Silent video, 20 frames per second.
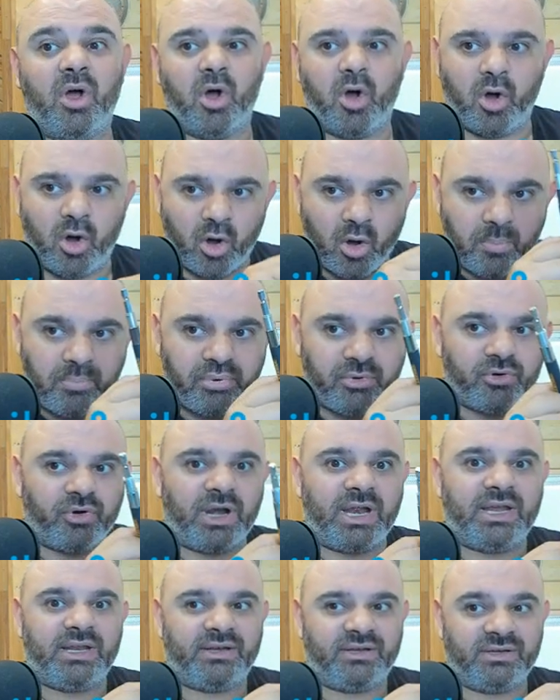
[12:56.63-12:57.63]

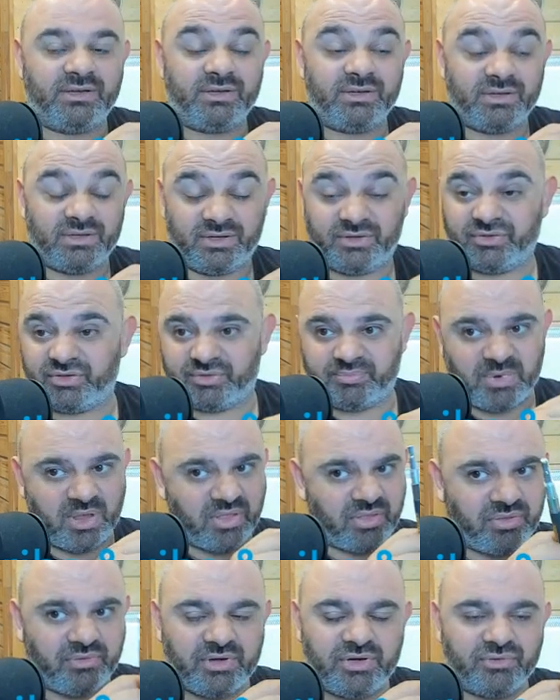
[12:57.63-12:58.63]
Upgraded. So
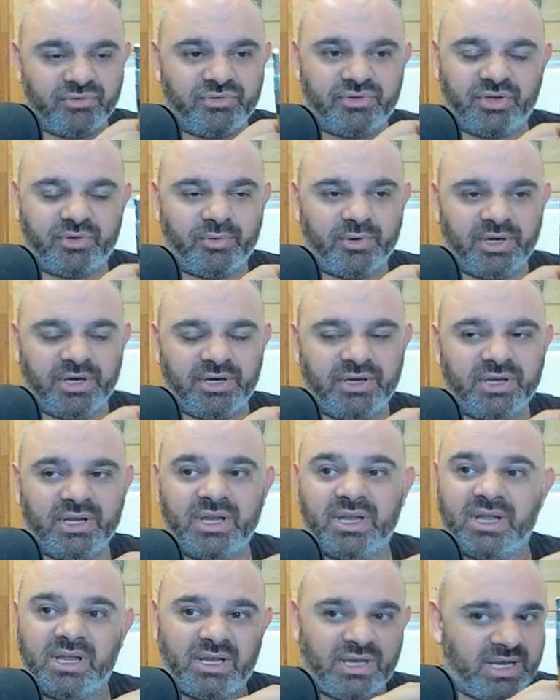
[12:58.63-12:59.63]
spent £300.
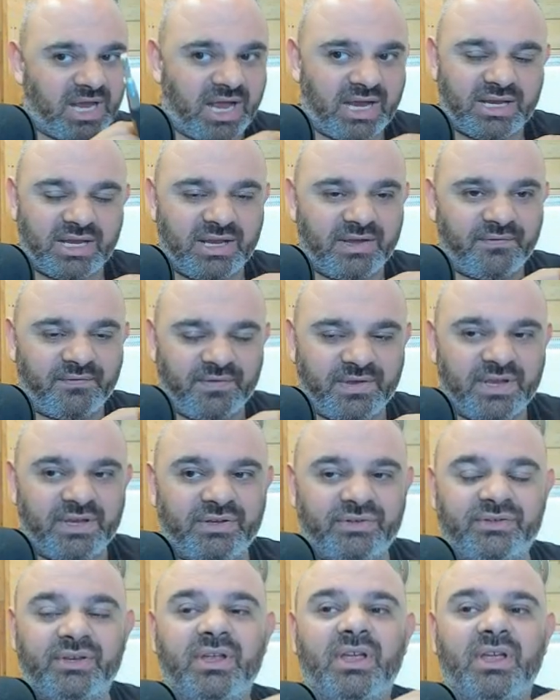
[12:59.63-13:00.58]
Can't get it fixed.